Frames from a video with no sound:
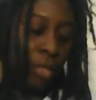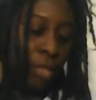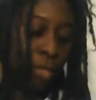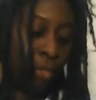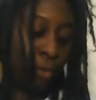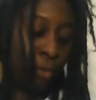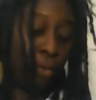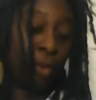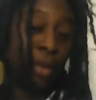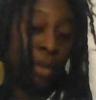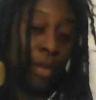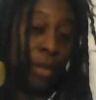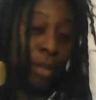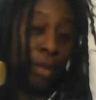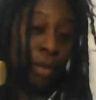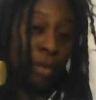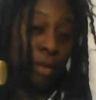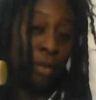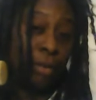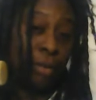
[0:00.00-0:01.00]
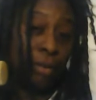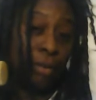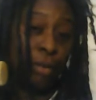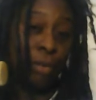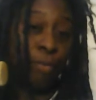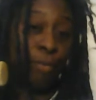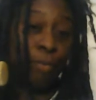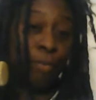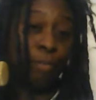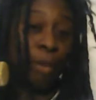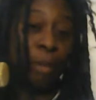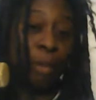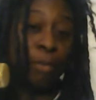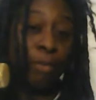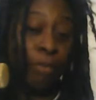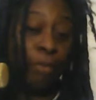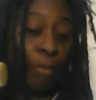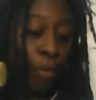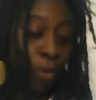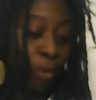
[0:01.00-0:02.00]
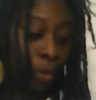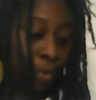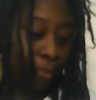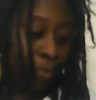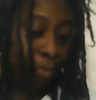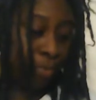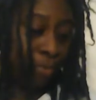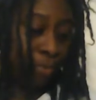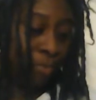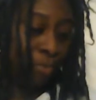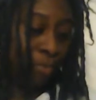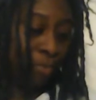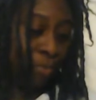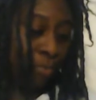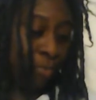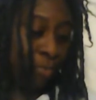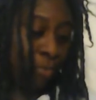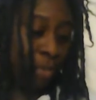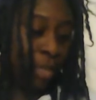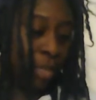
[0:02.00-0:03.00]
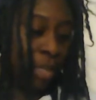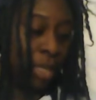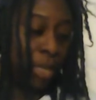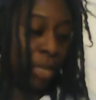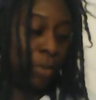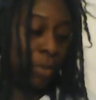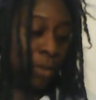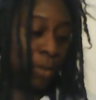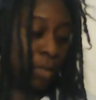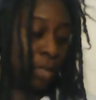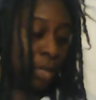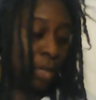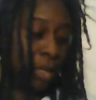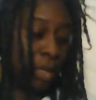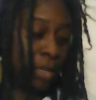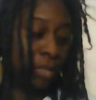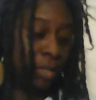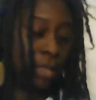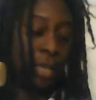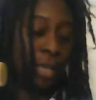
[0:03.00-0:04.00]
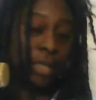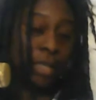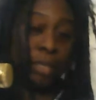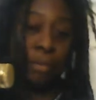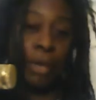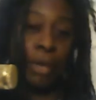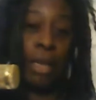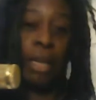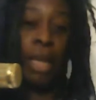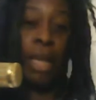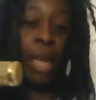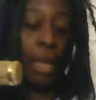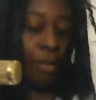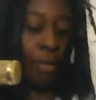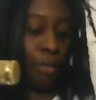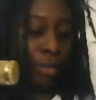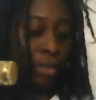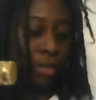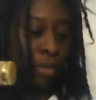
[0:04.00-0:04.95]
3 or maybe 4. And he was Sexiest Man Alive in